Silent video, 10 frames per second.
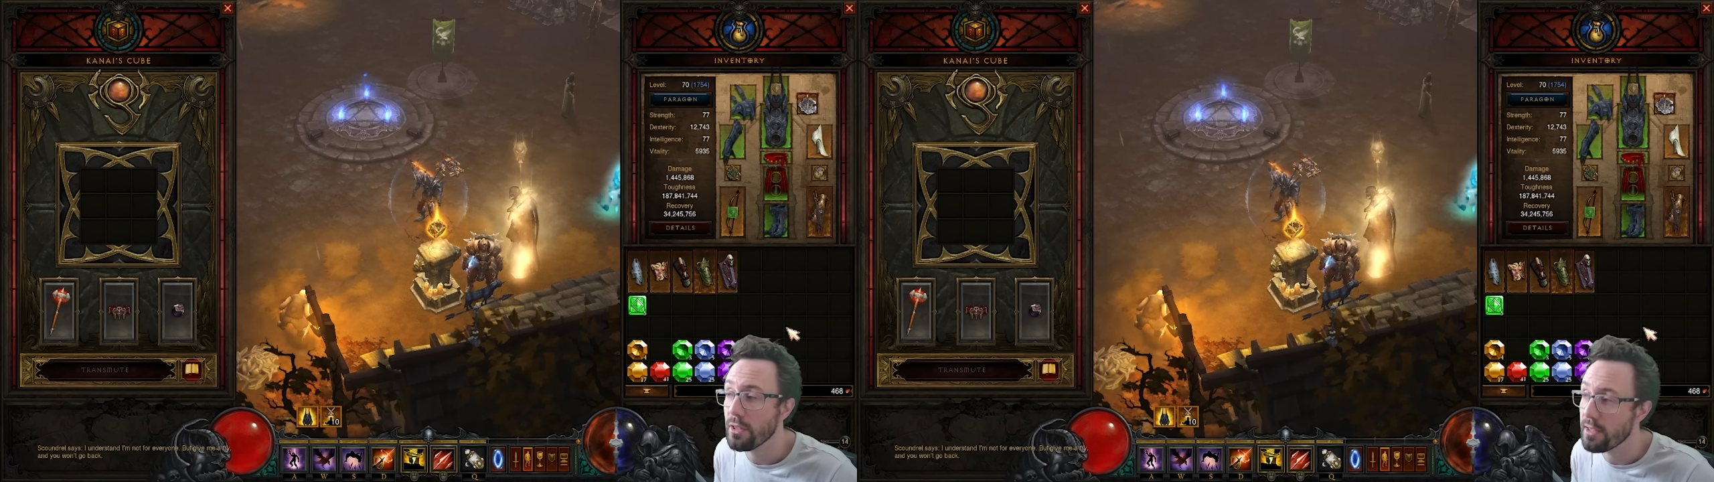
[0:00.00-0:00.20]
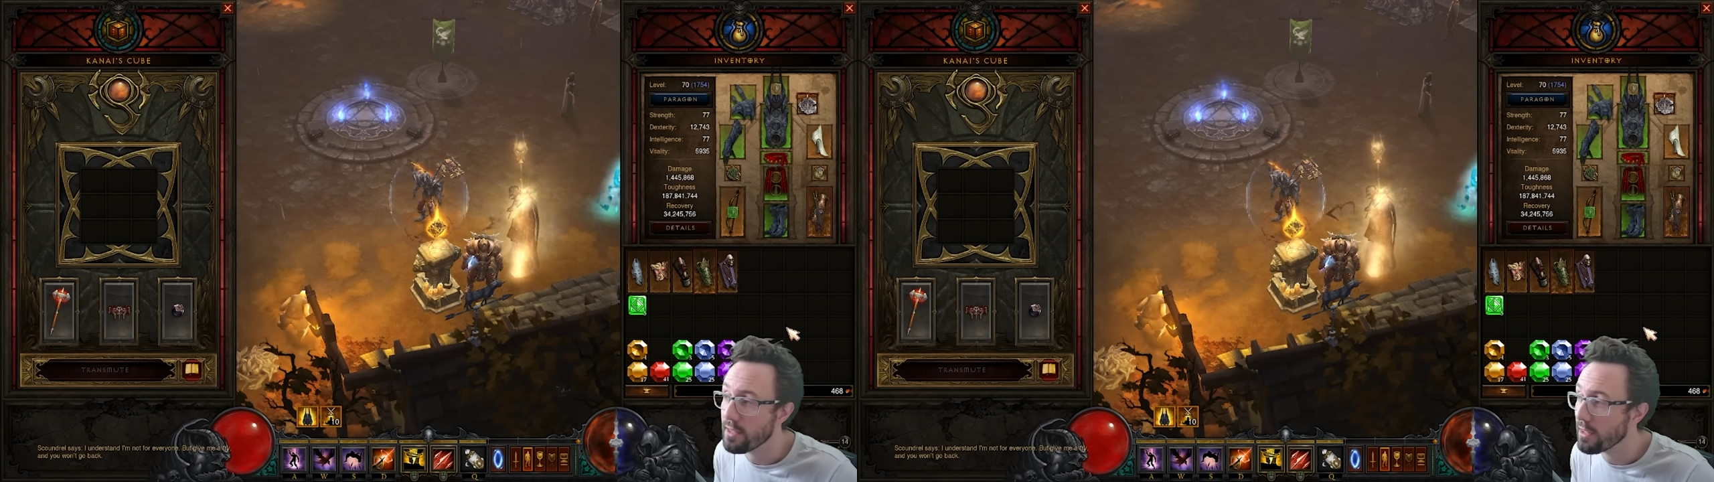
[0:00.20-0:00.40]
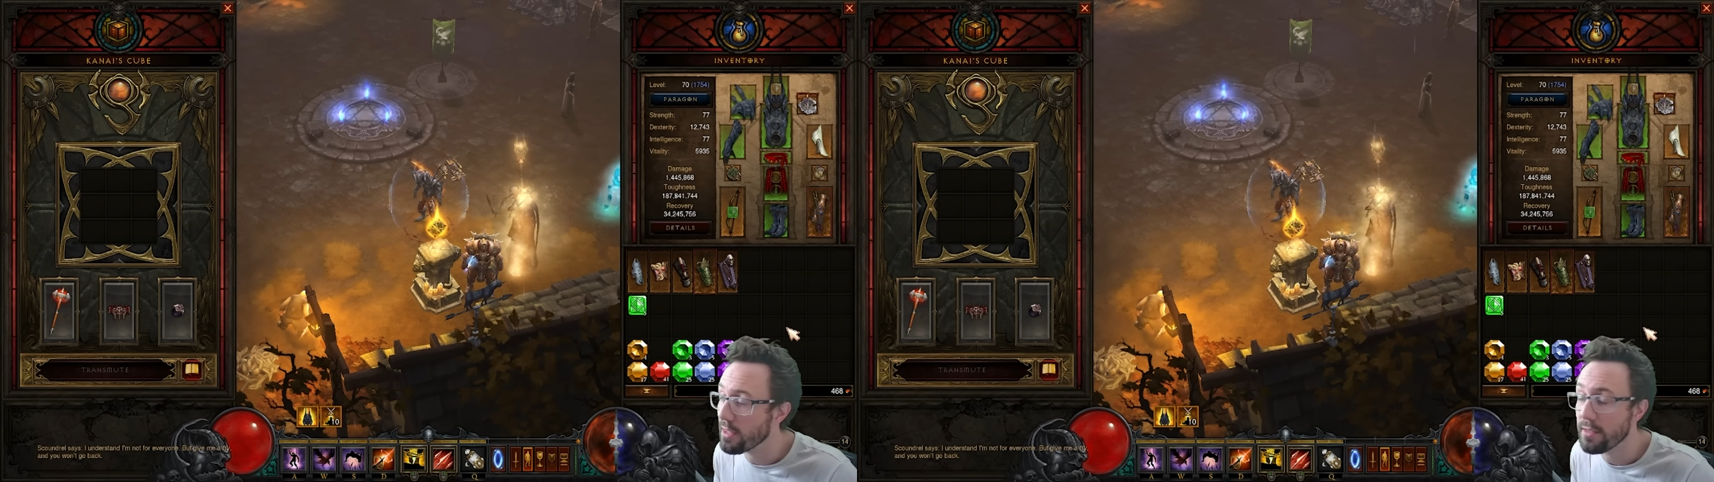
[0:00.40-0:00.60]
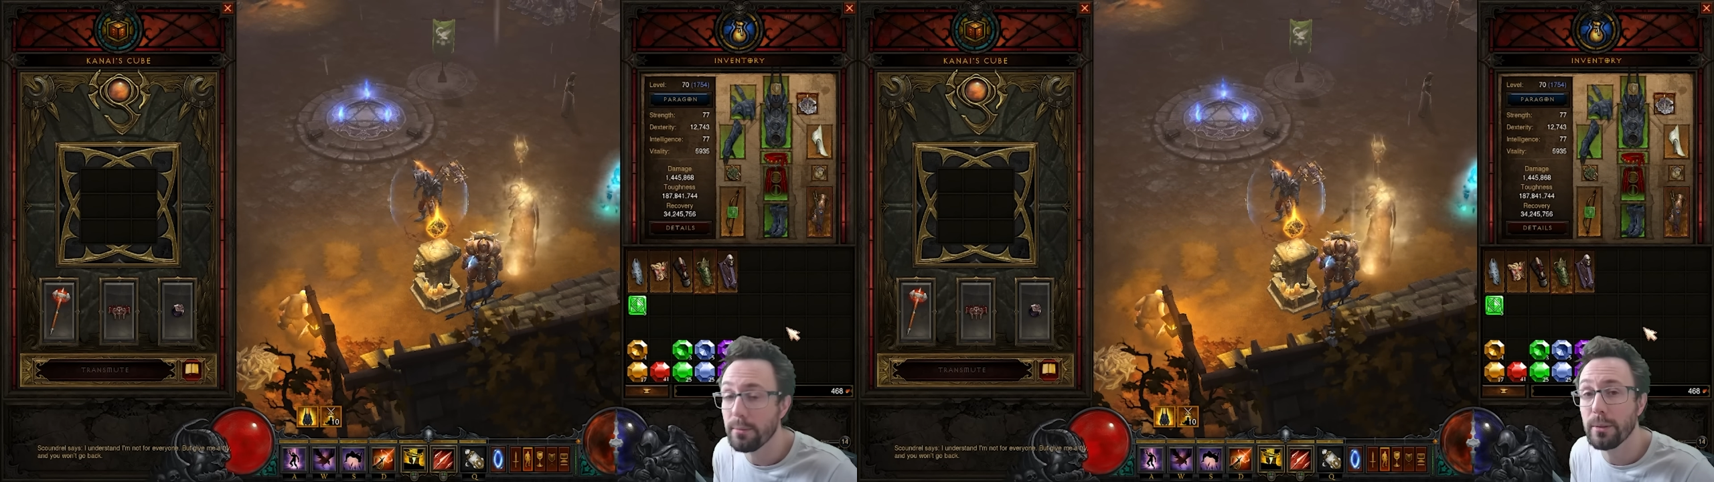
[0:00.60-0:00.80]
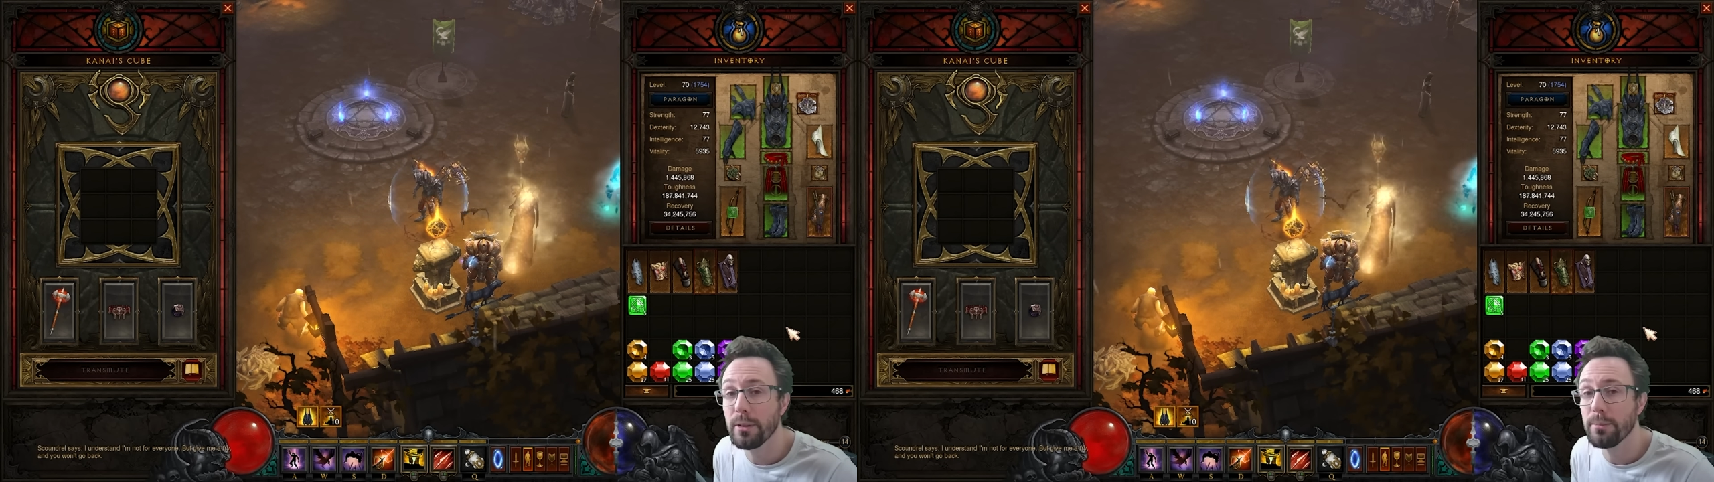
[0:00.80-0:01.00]
It's a classic
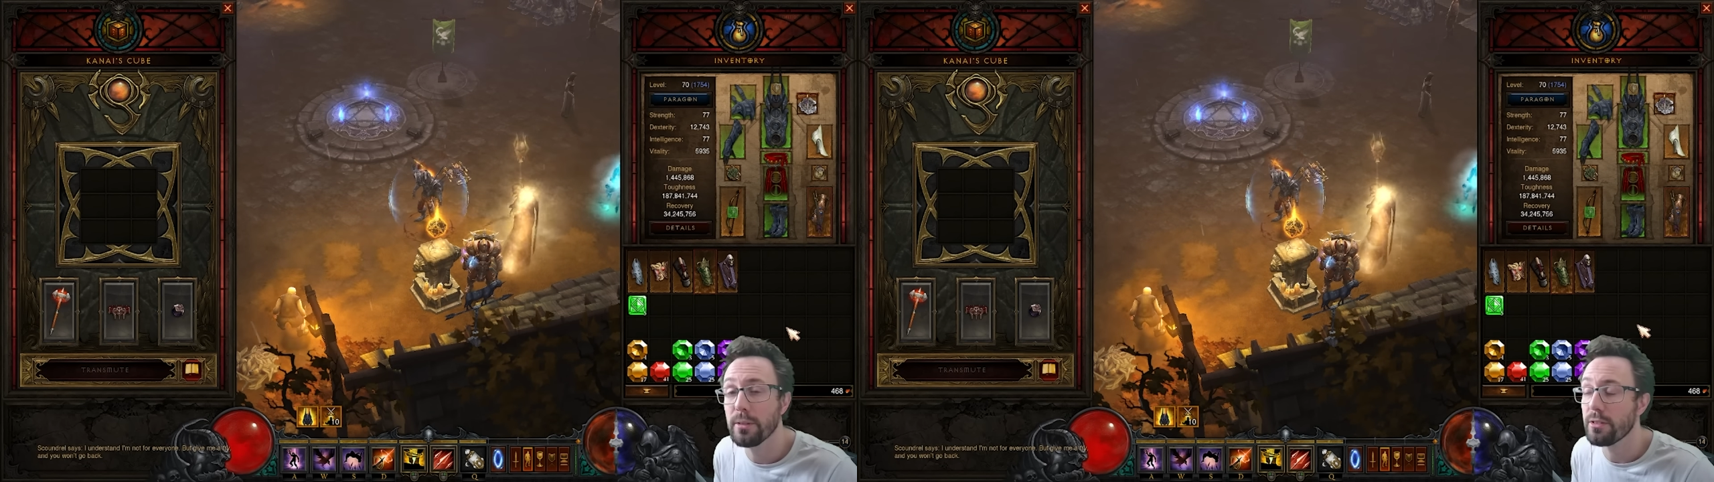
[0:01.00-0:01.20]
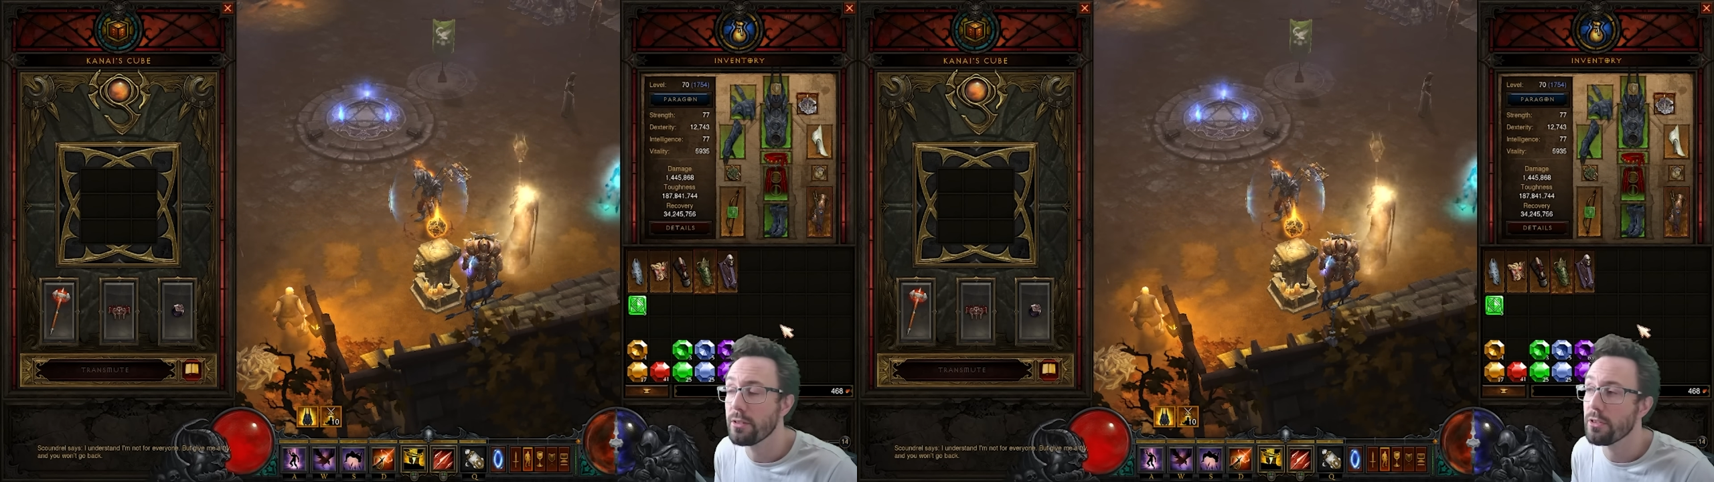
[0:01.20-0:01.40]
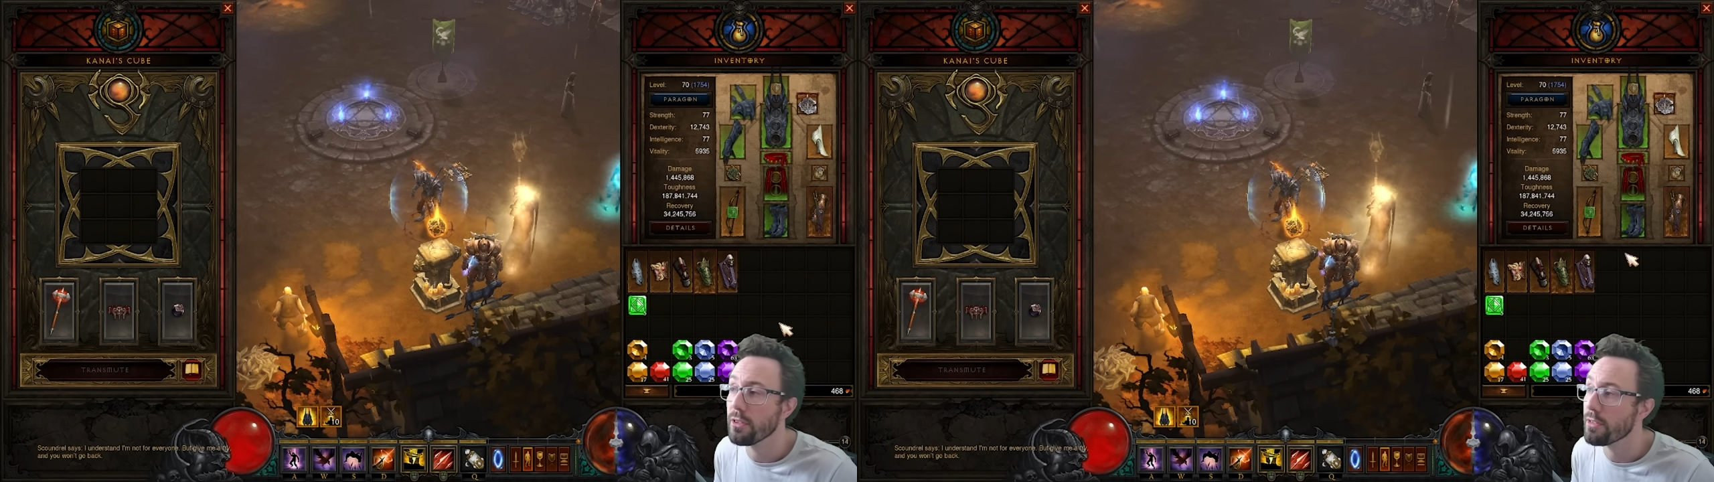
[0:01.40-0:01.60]
build multi-shot,